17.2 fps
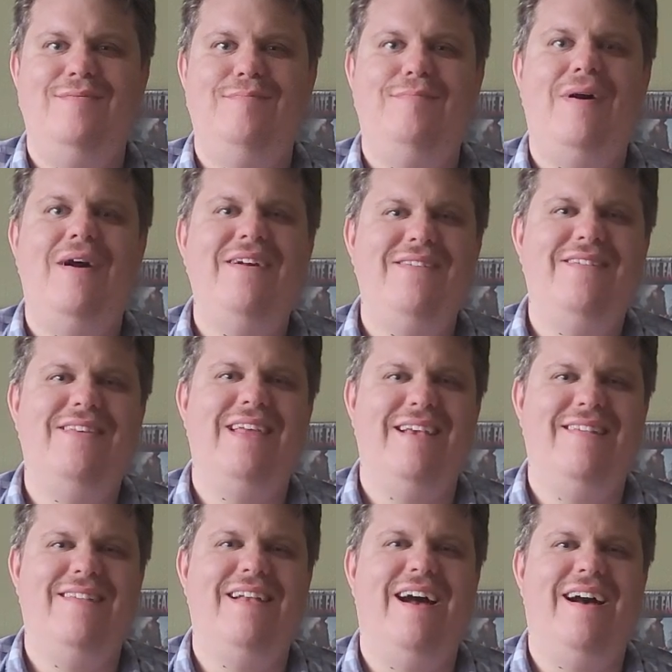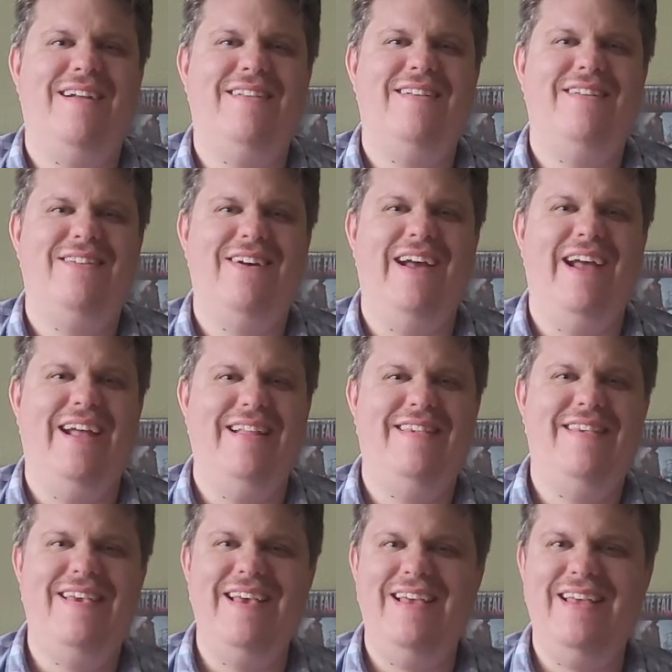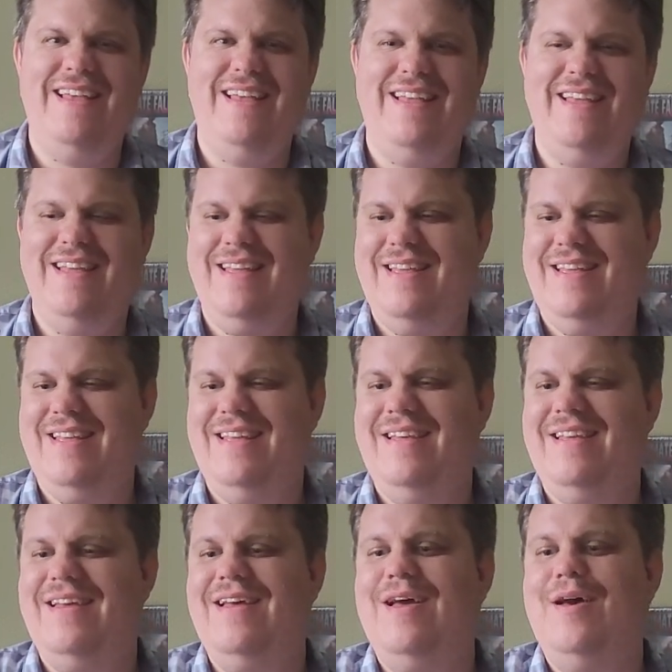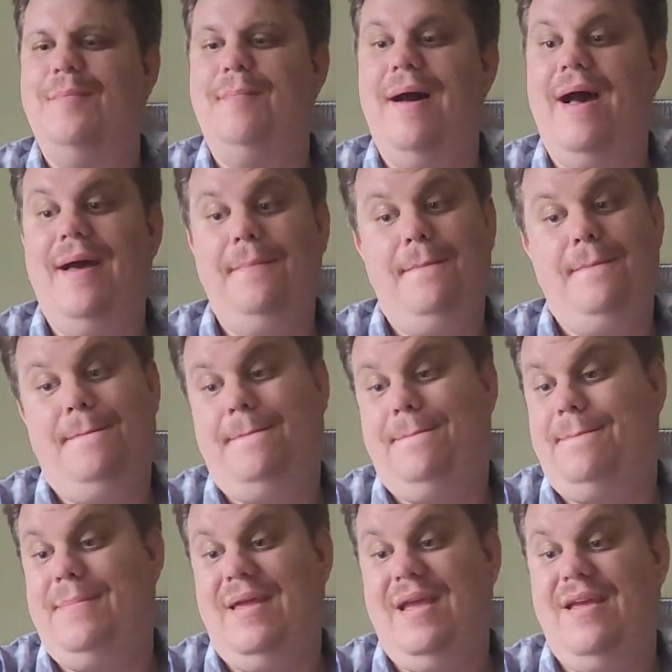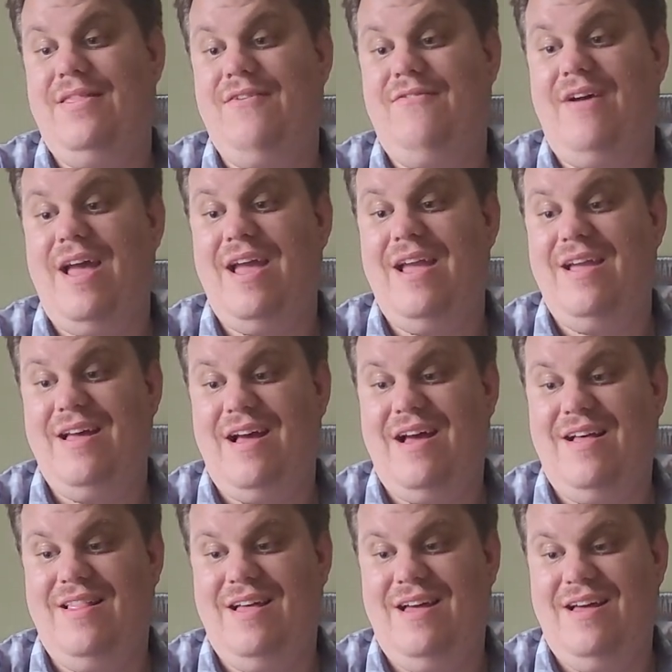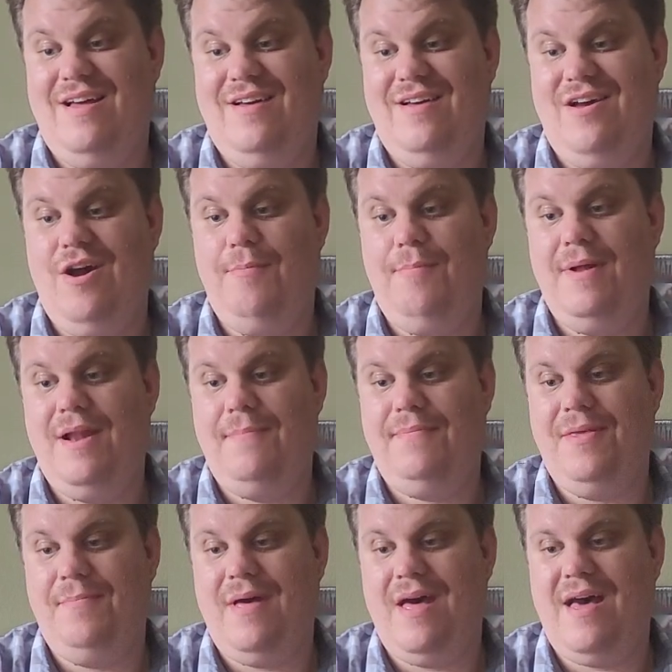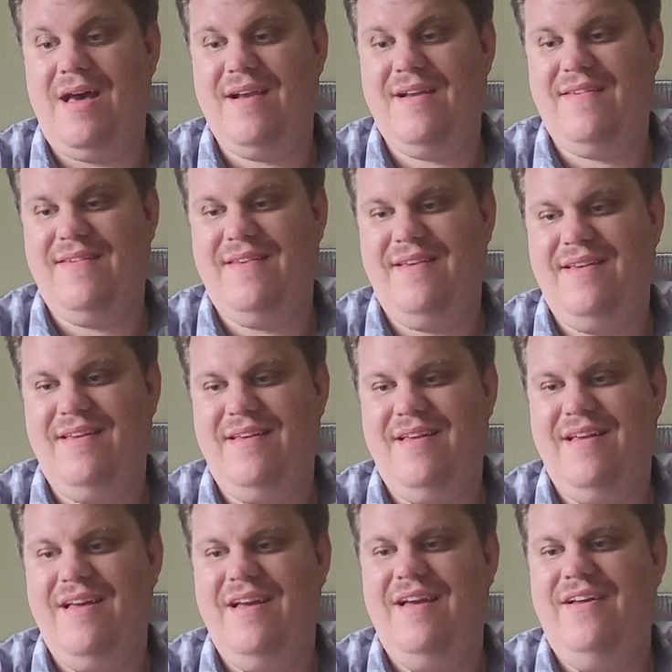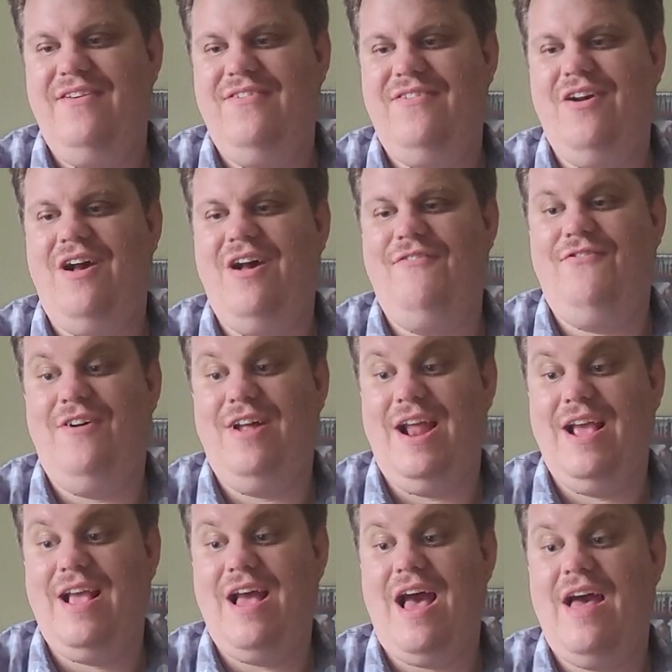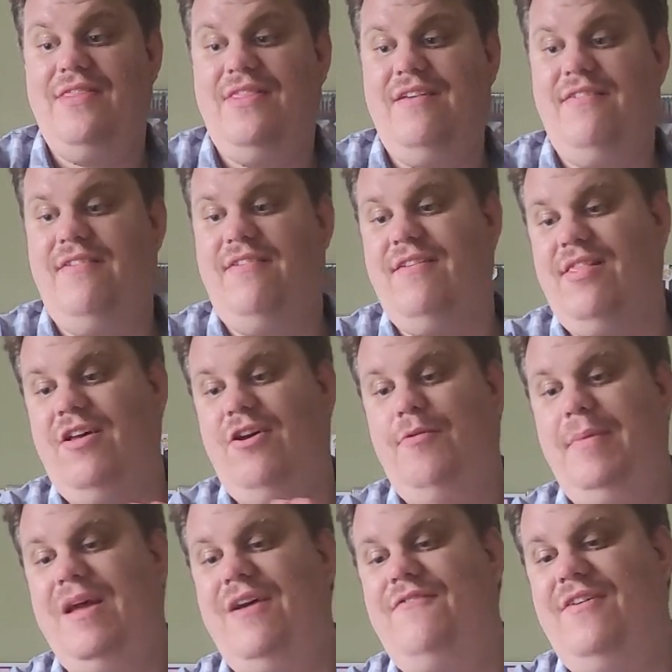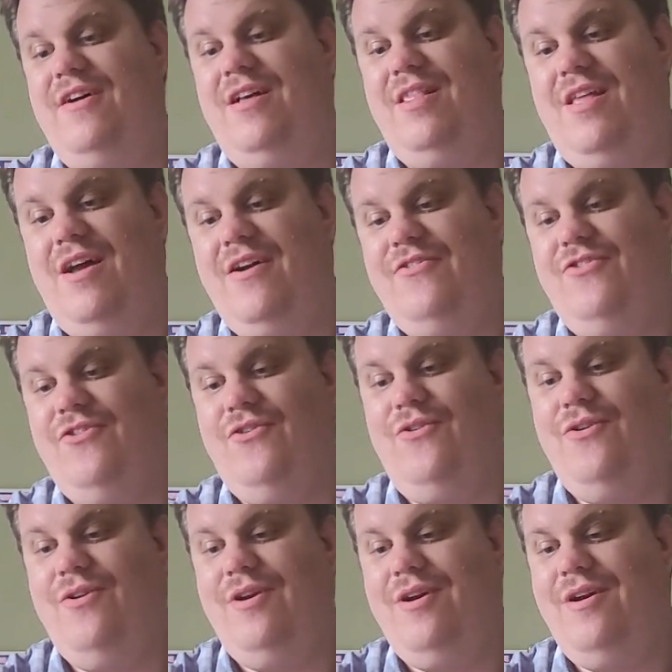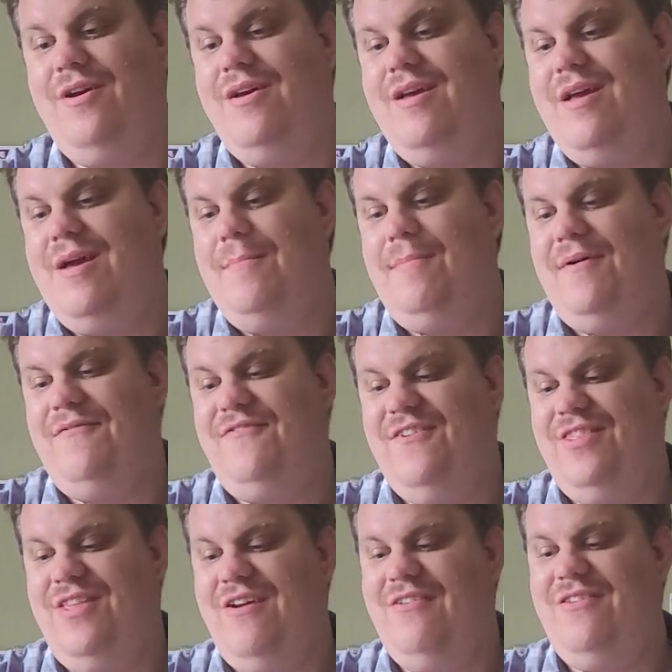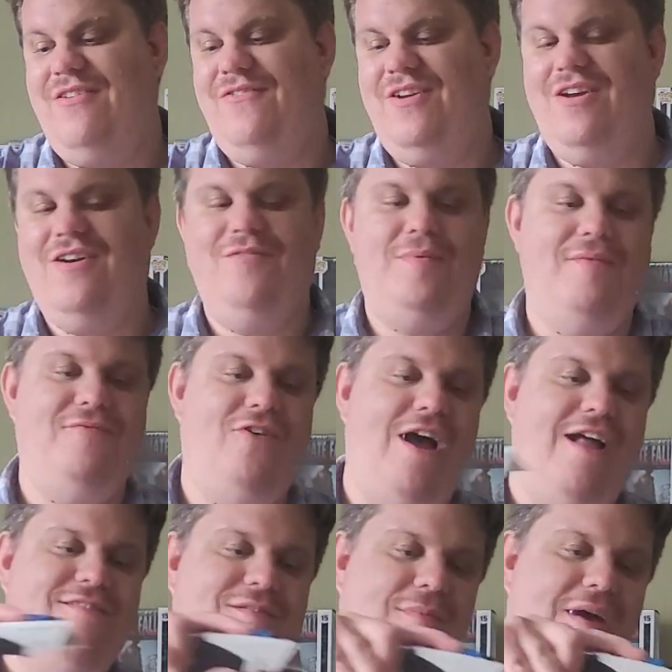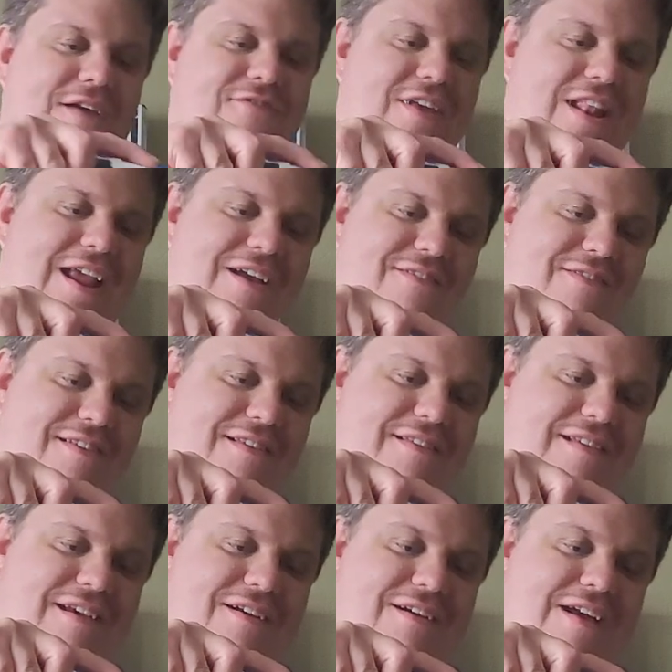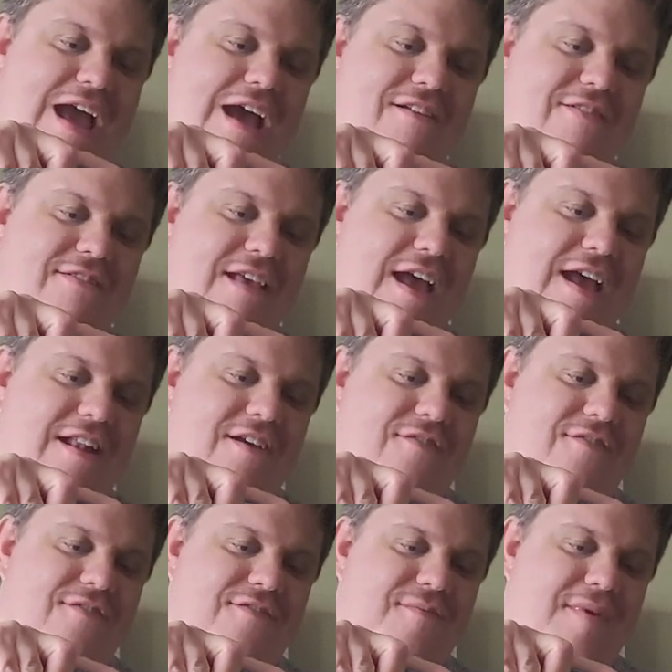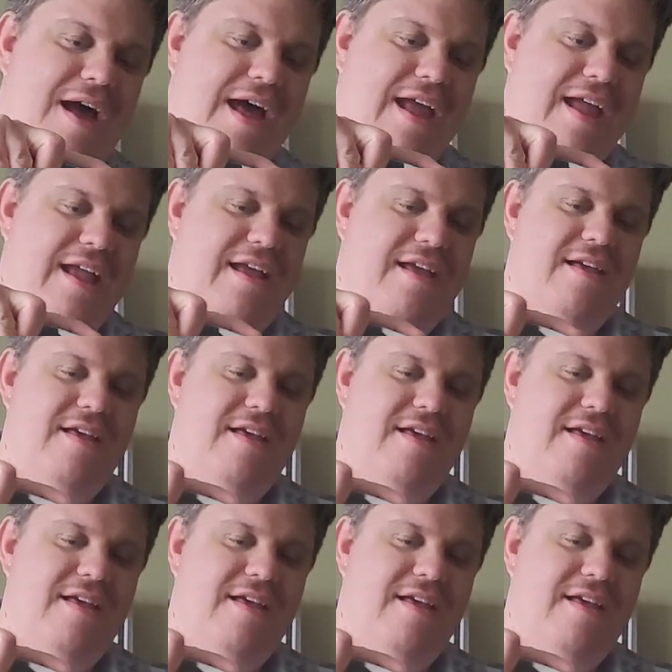partially stocked trades. But either way, I'll open up the box, show off what I got. This is a little bit of a larger order, but for those of you who have been watching my videos this year outside of my